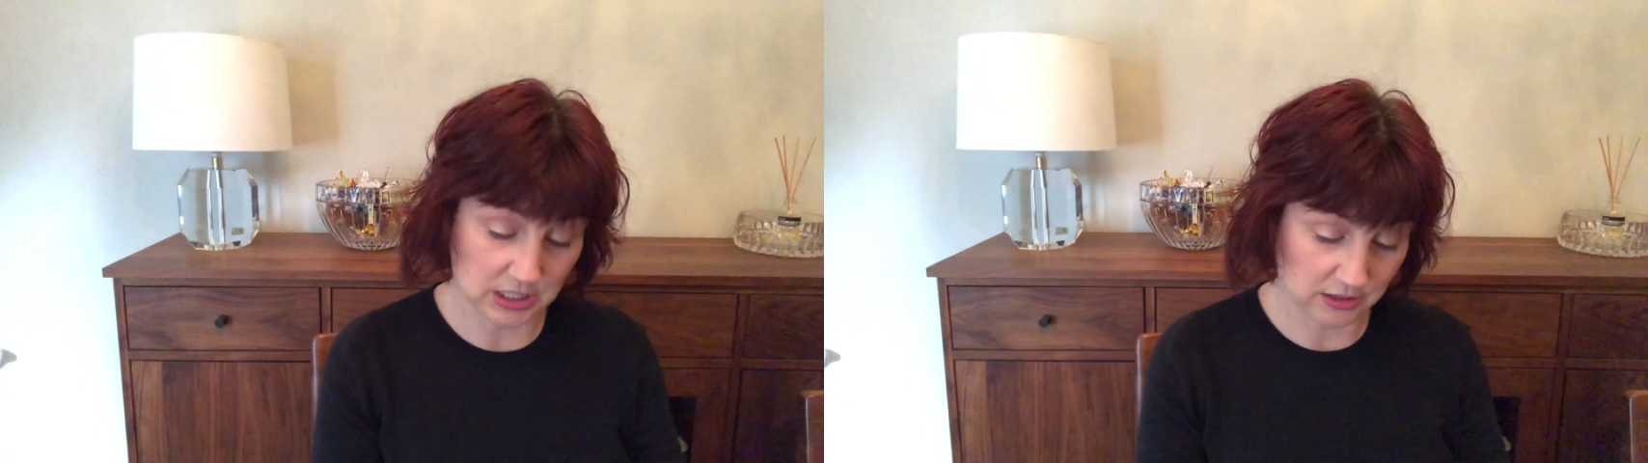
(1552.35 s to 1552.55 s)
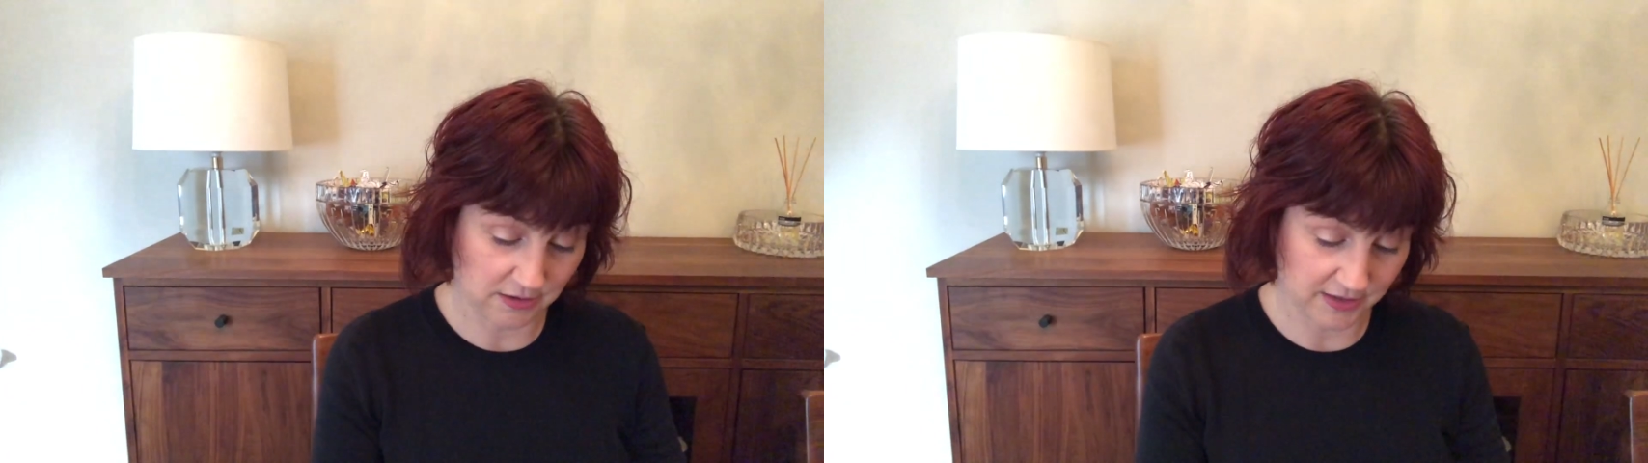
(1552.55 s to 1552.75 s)
a
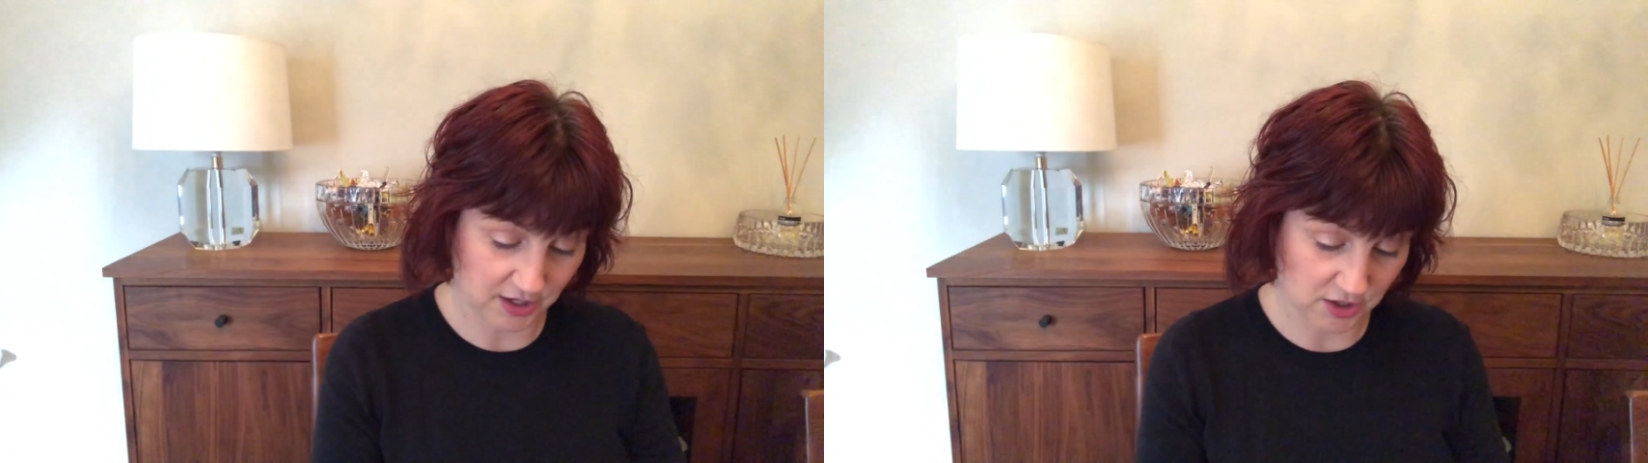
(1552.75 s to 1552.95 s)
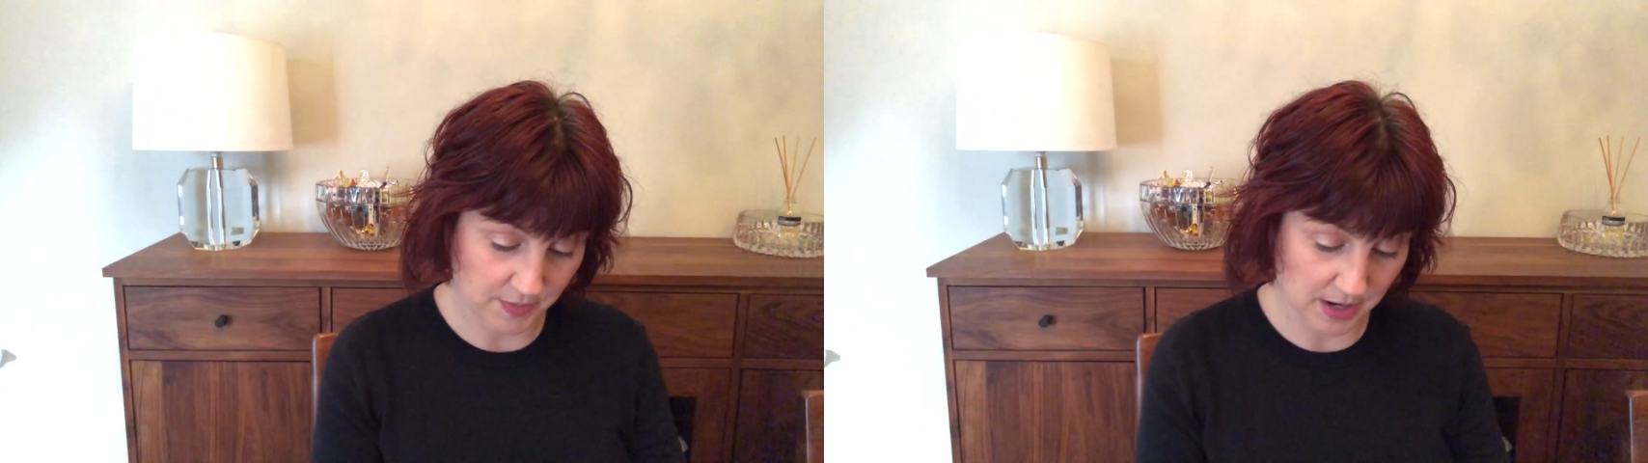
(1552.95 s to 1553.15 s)
little thing
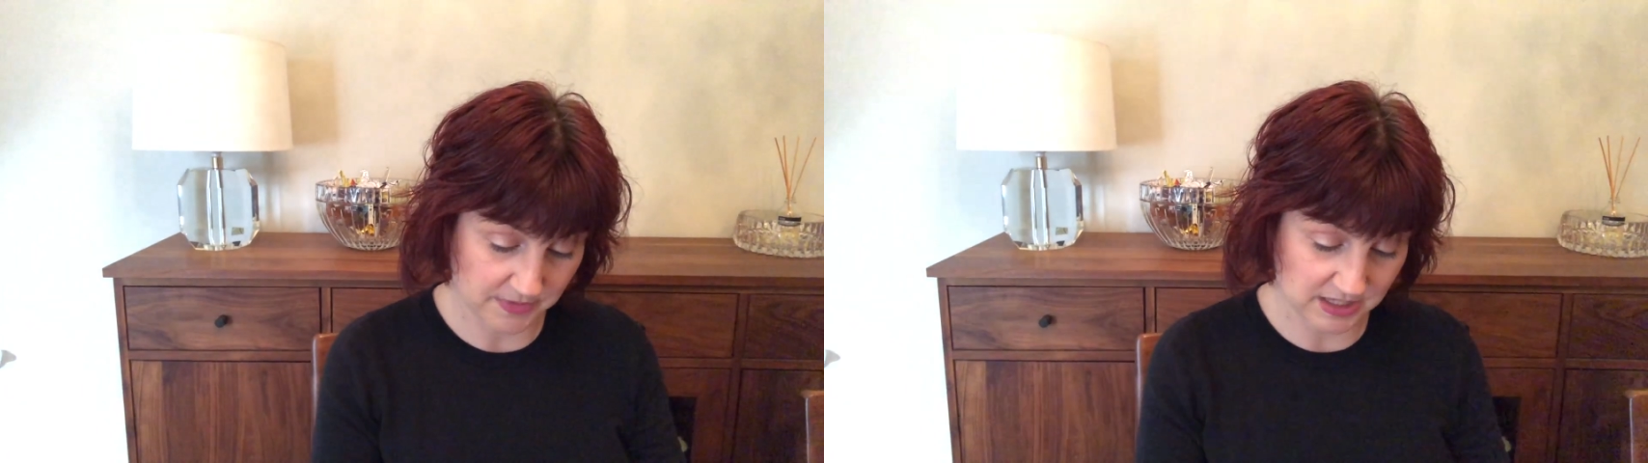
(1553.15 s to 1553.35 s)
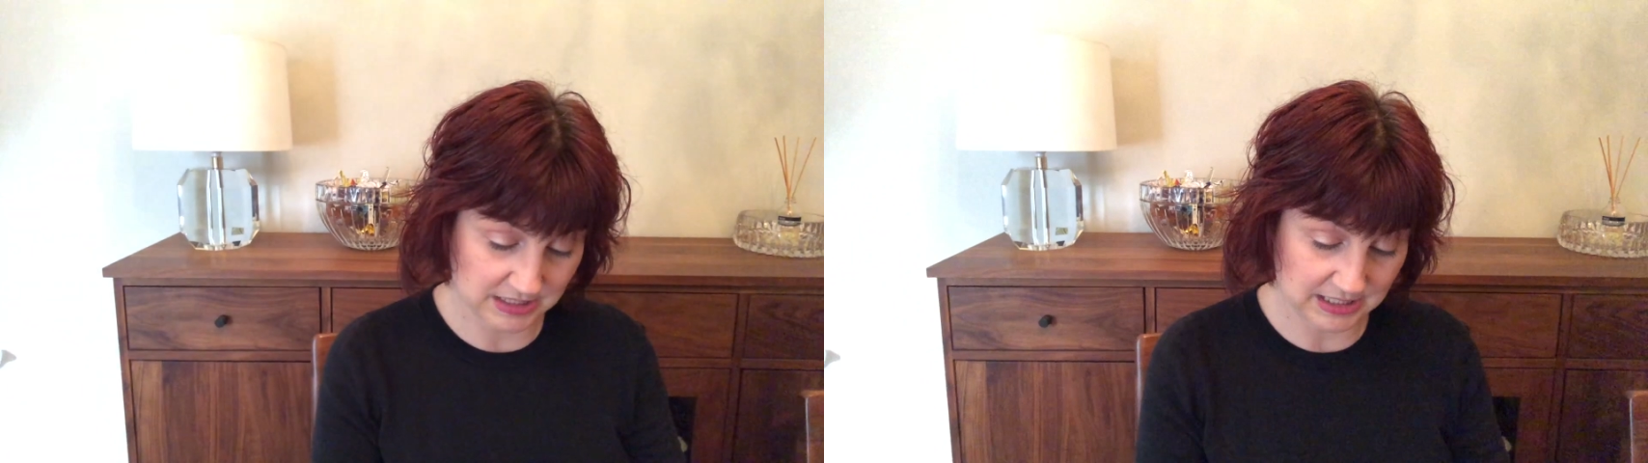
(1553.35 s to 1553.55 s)
on the bottom
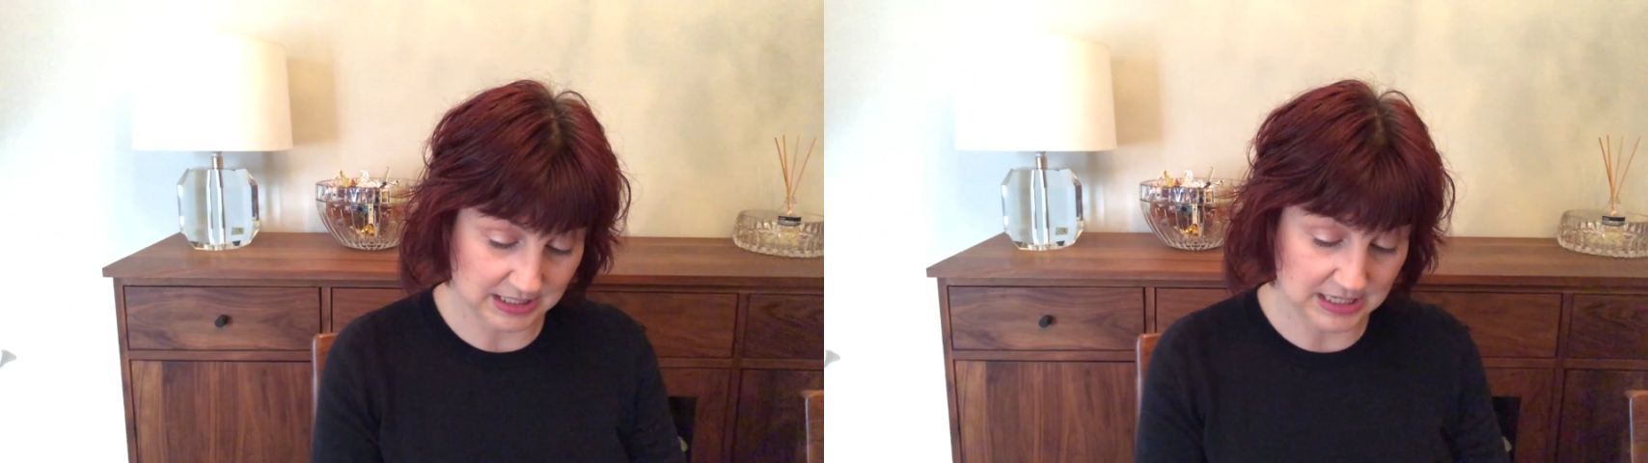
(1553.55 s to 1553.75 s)
of this in